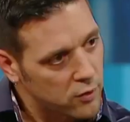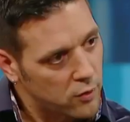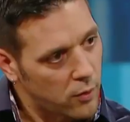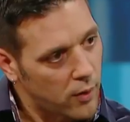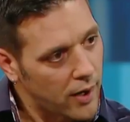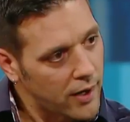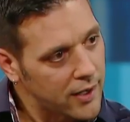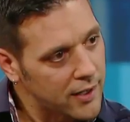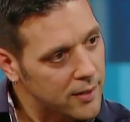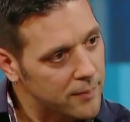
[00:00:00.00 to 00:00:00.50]
of
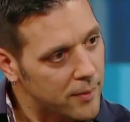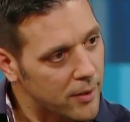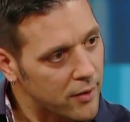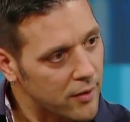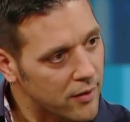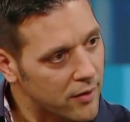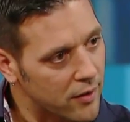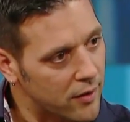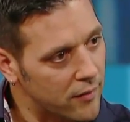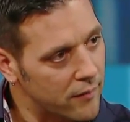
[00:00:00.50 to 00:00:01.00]
quiet
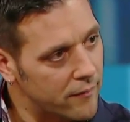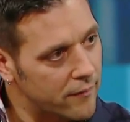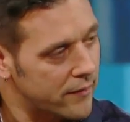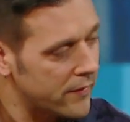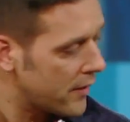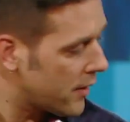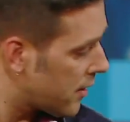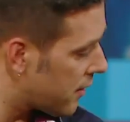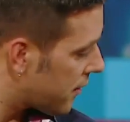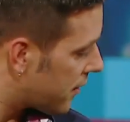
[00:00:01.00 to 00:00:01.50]
about it uh -huh. all
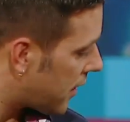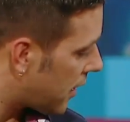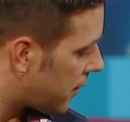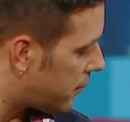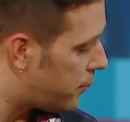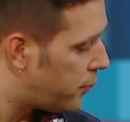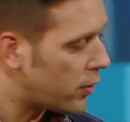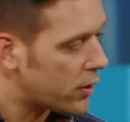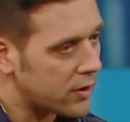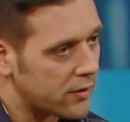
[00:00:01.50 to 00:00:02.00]

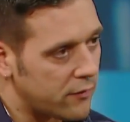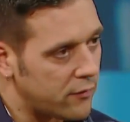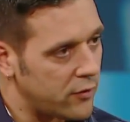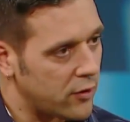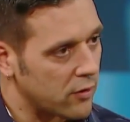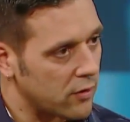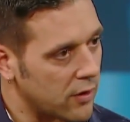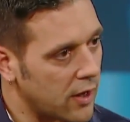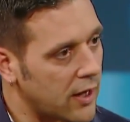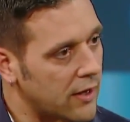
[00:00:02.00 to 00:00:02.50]
that a book
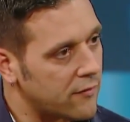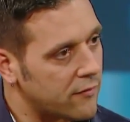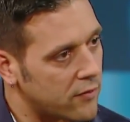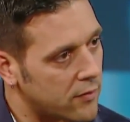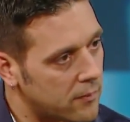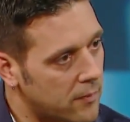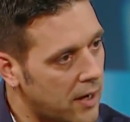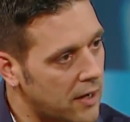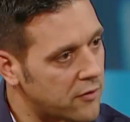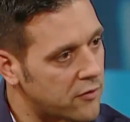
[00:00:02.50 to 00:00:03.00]
of your
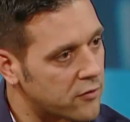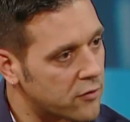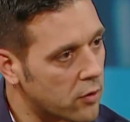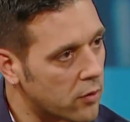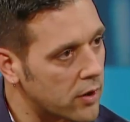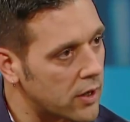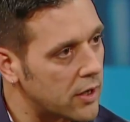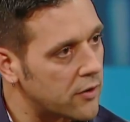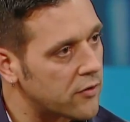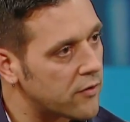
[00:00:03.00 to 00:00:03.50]
life and my
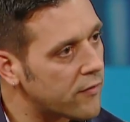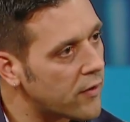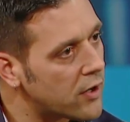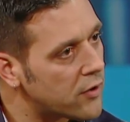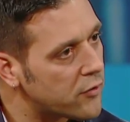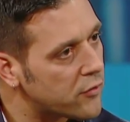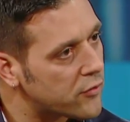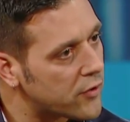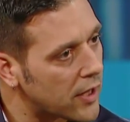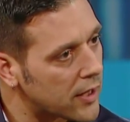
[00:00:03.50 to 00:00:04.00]
story is a
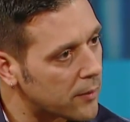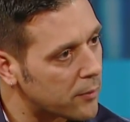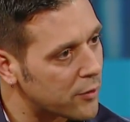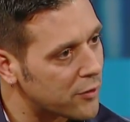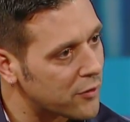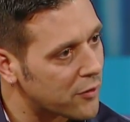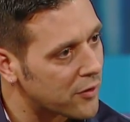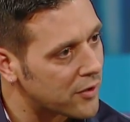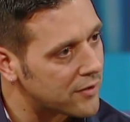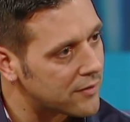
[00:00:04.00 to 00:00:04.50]
very
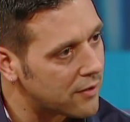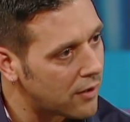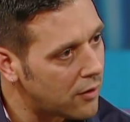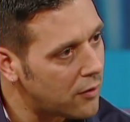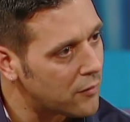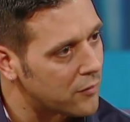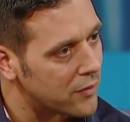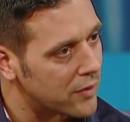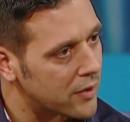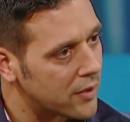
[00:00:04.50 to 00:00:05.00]
celebratory
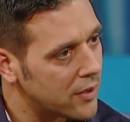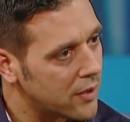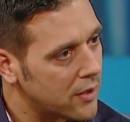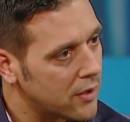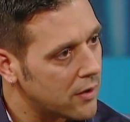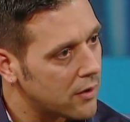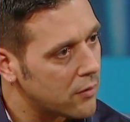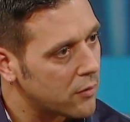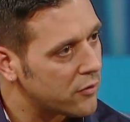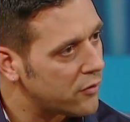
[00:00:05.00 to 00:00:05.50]
tone.
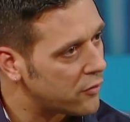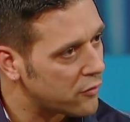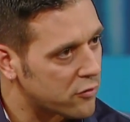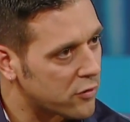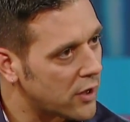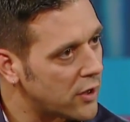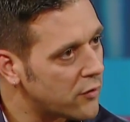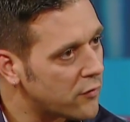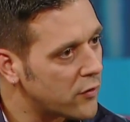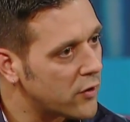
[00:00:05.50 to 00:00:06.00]
Yeah. Was it
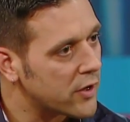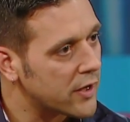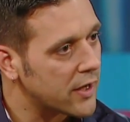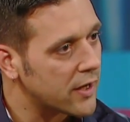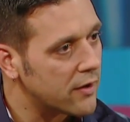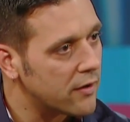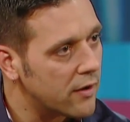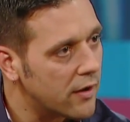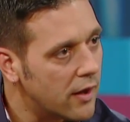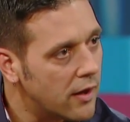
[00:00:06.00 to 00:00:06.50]
strange for you to
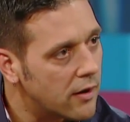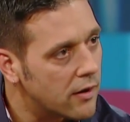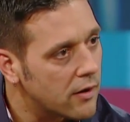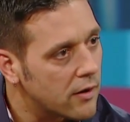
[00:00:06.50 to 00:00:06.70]
get into